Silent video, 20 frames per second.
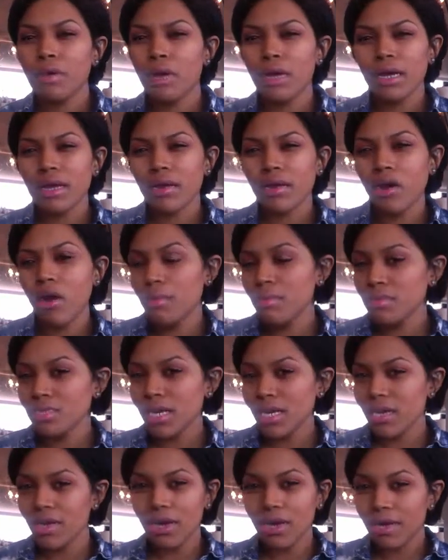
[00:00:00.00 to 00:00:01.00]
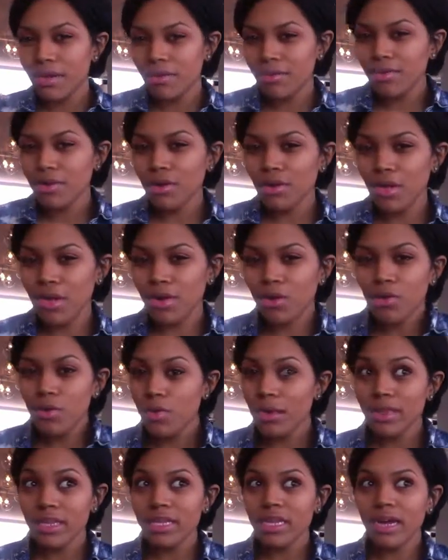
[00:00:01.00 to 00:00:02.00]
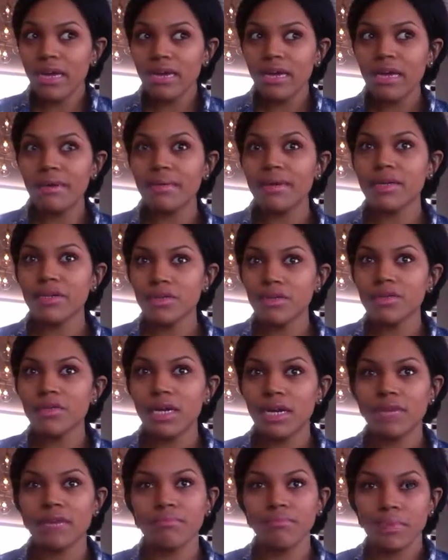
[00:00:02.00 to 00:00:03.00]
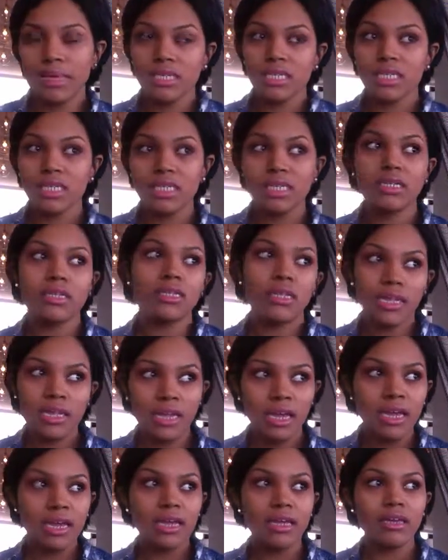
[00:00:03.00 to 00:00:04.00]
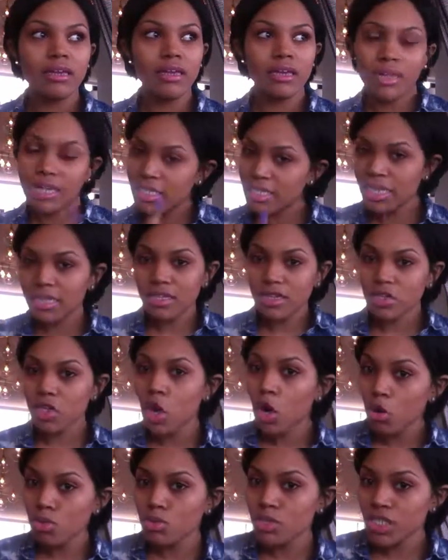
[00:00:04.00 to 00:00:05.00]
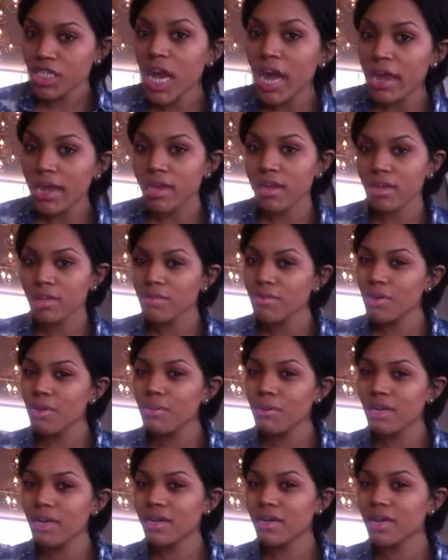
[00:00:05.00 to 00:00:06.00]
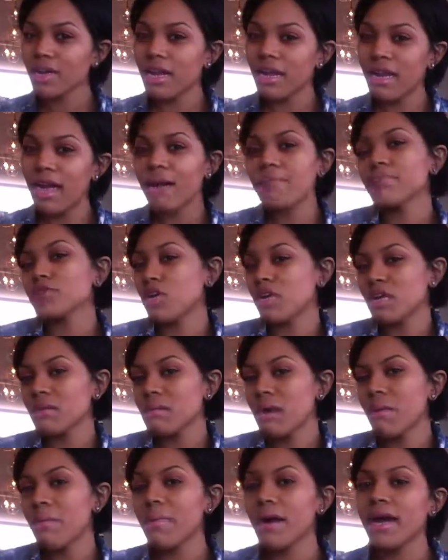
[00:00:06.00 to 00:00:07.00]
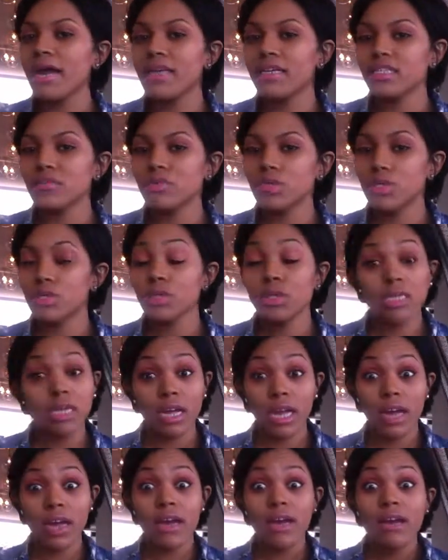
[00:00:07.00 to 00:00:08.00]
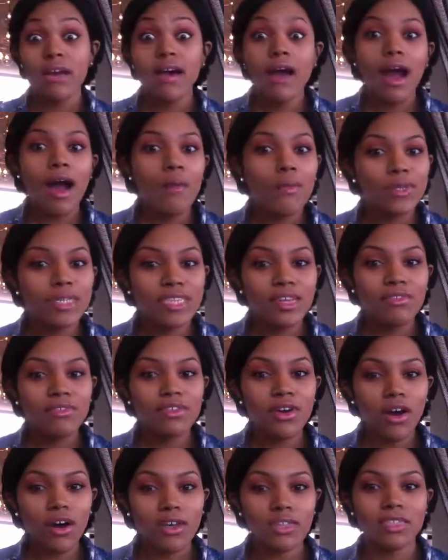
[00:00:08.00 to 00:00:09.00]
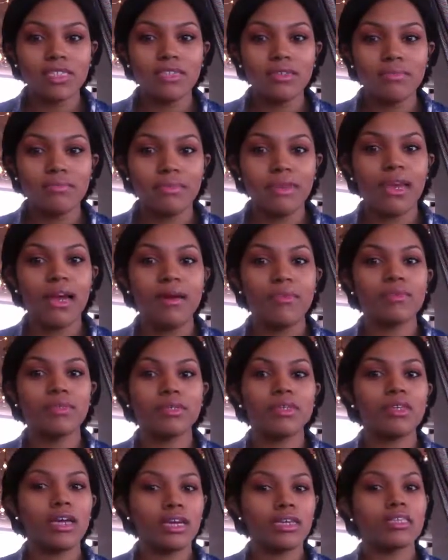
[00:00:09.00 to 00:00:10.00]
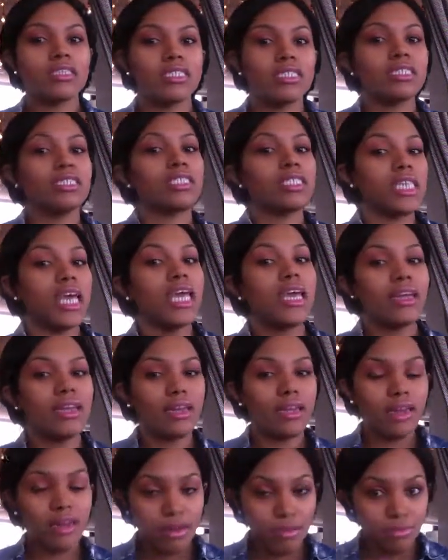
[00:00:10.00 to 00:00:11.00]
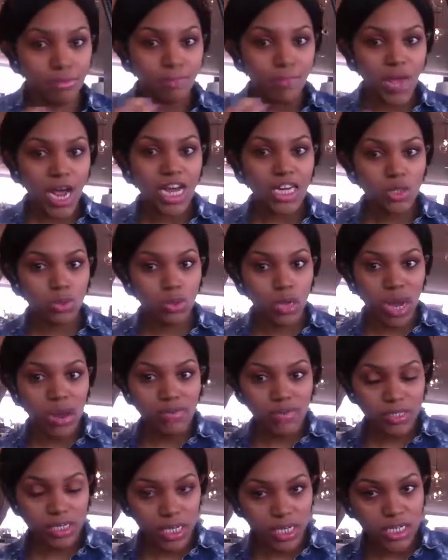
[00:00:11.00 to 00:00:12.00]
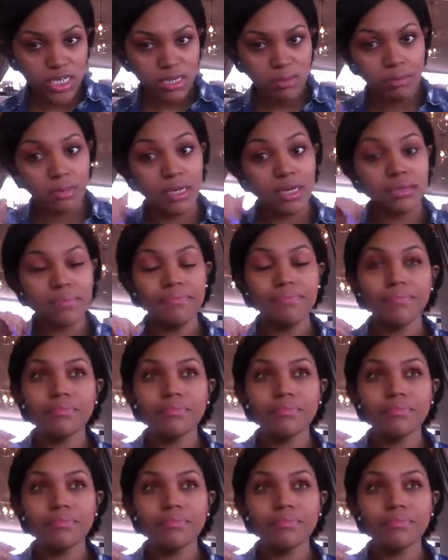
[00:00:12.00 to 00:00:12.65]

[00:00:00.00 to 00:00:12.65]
like almost like, I, you know, like who do I think I am? Like basically they, that's like your whole check. You know what I mean? Like that I'm talking about buying some shoes. And like, I wasn't even talking to them. Like I was like just saying it in casual conversation, but